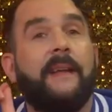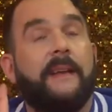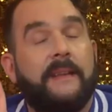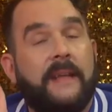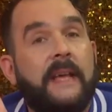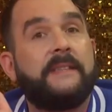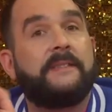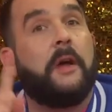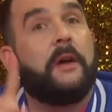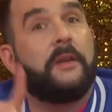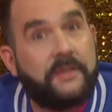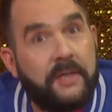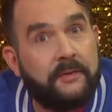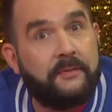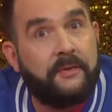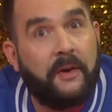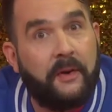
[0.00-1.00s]
He in case y'all
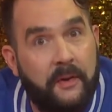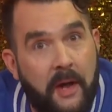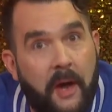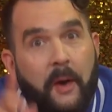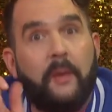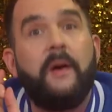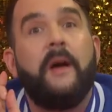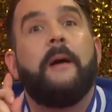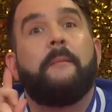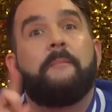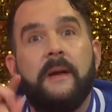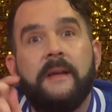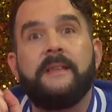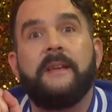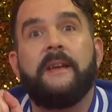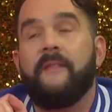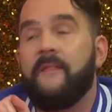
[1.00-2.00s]
children don't know,
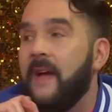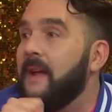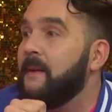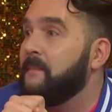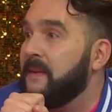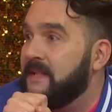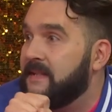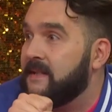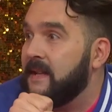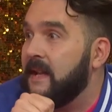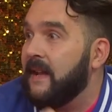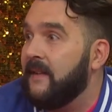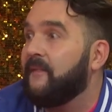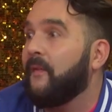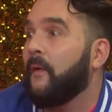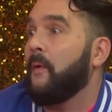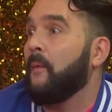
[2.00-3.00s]
president of
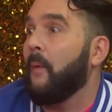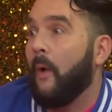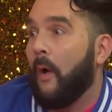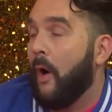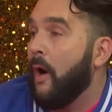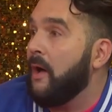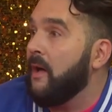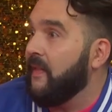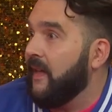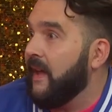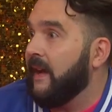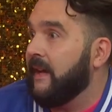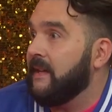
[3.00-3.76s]
NBC the, for late, all yeah, the 80s.